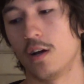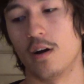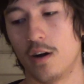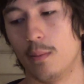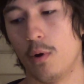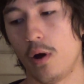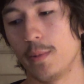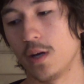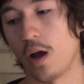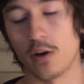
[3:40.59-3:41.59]
Um, I
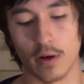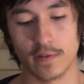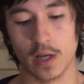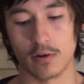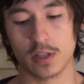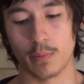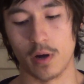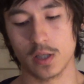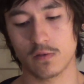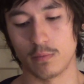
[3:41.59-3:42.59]
mean, I'd love to get a
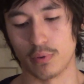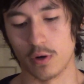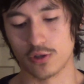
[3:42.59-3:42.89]
response from pro